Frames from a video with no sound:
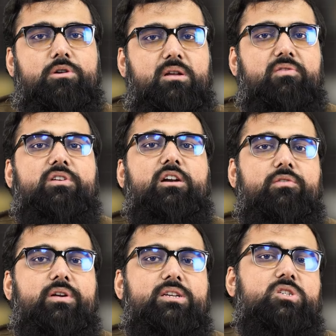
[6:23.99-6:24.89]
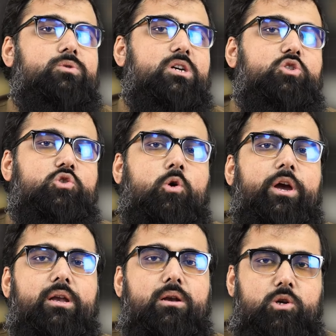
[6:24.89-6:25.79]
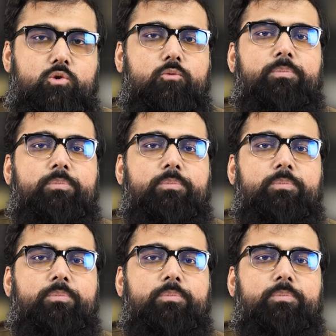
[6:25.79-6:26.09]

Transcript: different ways you can join two